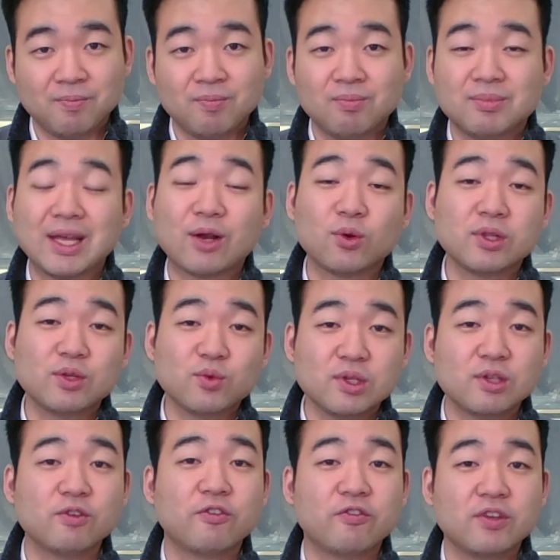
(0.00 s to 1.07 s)
Not only will
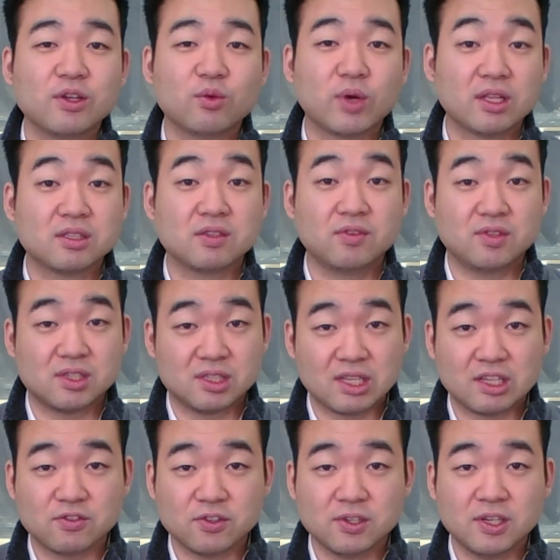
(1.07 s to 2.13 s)
you feel relatively
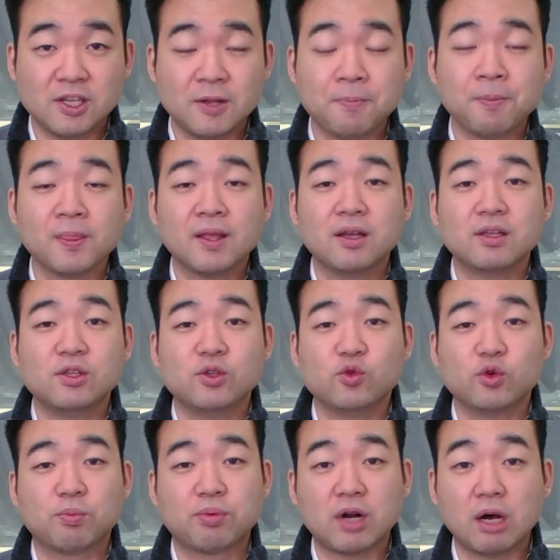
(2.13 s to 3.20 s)
successful in it, you
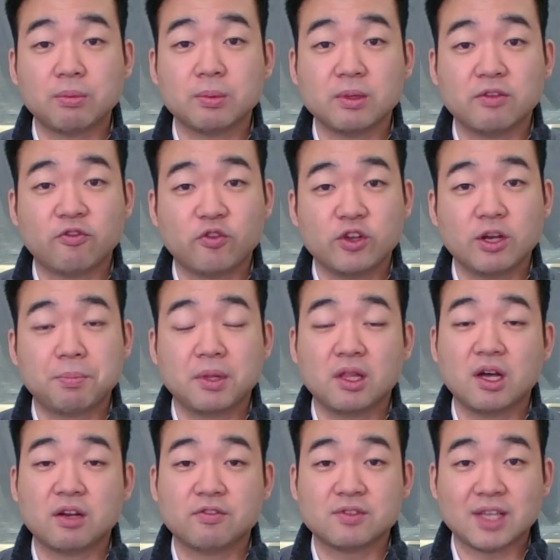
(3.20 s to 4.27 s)
will probably free up a
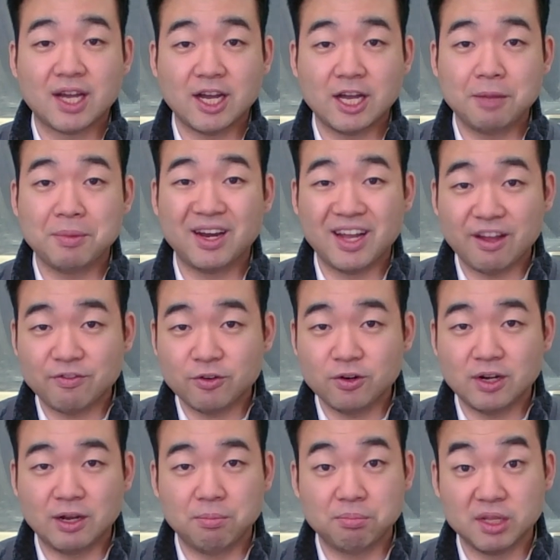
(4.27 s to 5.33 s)
lot of time and effort
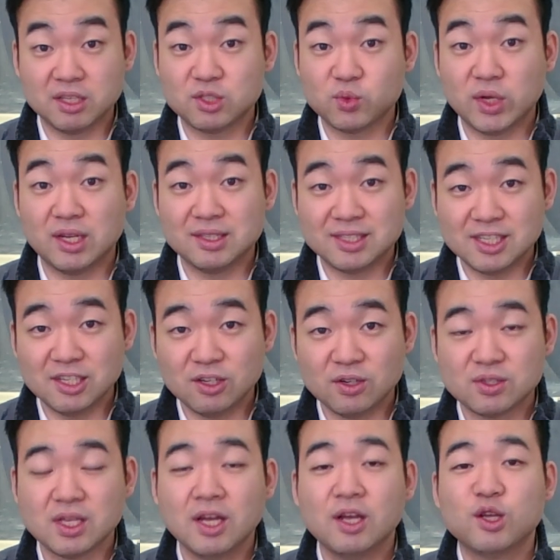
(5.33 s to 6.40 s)
and blood, sweat, and
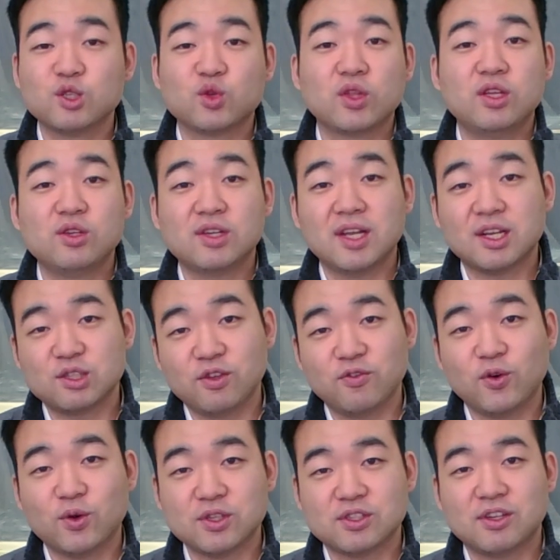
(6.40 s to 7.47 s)
tears so that you can actually
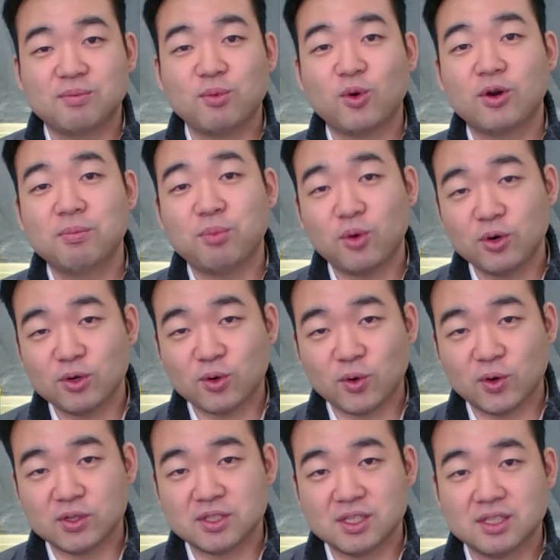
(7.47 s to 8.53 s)
focus on more important
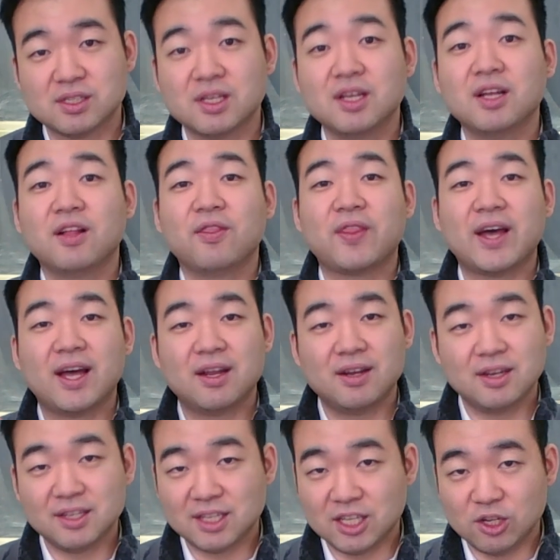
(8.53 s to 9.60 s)
courses that
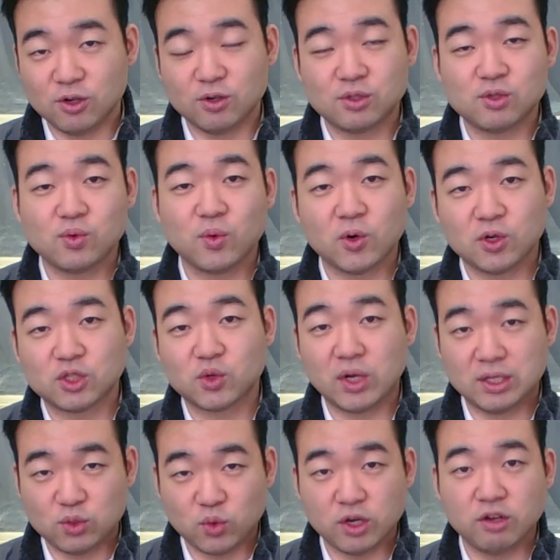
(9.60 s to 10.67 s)
gear towards grade
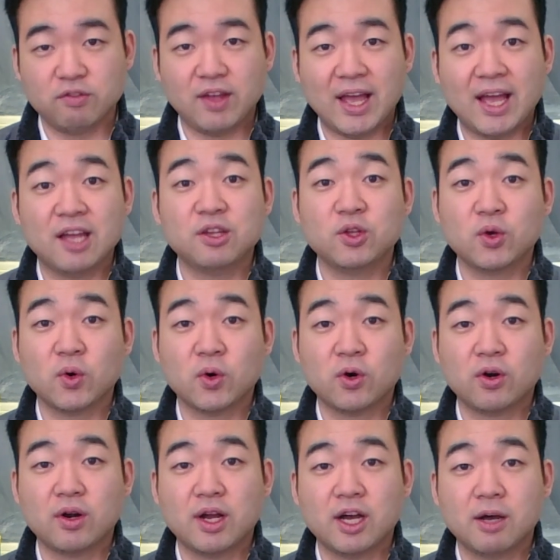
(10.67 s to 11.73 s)
12 and
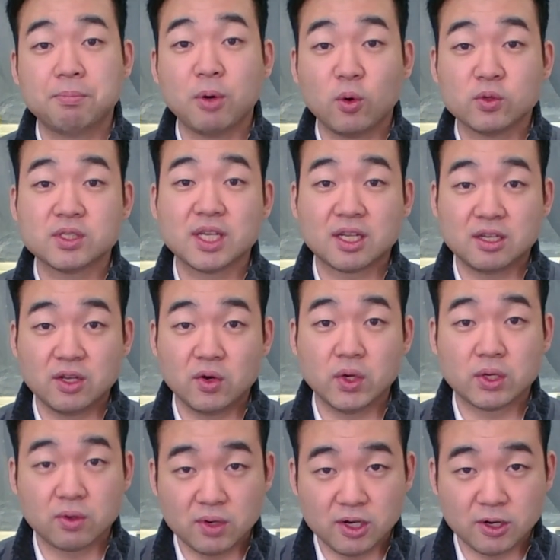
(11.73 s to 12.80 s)
your post-secondary
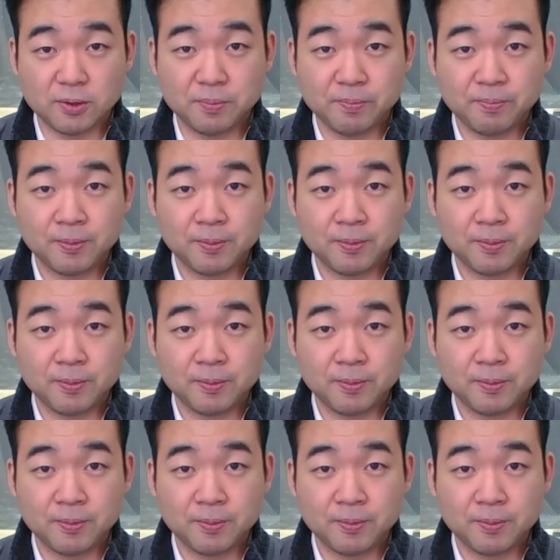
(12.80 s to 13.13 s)
career.